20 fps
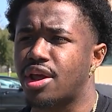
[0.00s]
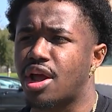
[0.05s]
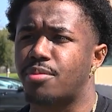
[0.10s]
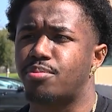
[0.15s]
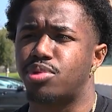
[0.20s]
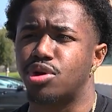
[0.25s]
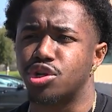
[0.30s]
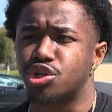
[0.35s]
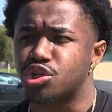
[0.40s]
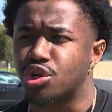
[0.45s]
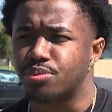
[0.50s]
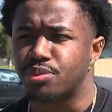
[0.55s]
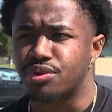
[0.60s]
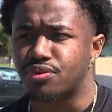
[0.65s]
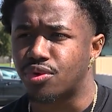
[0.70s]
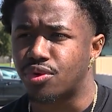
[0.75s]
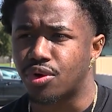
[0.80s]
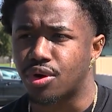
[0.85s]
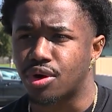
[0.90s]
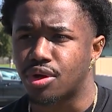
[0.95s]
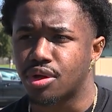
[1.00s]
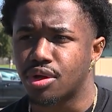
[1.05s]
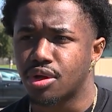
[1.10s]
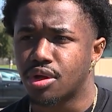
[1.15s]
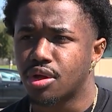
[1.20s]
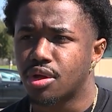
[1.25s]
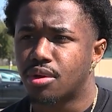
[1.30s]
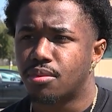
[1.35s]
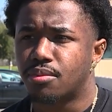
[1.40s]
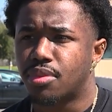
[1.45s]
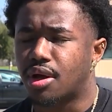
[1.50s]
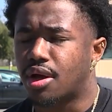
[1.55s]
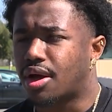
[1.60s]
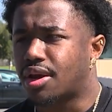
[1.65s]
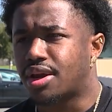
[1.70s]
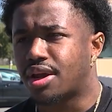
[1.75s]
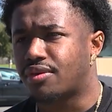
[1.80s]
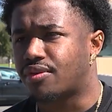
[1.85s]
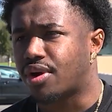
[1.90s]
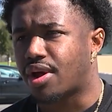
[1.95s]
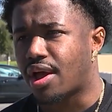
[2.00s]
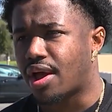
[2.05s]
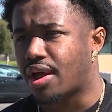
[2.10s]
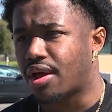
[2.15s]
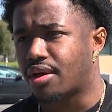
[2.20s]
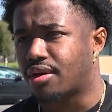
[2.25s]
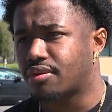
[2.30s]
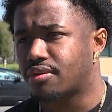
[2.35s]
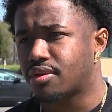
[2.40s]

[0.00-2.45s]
I pushed her before, but I never have.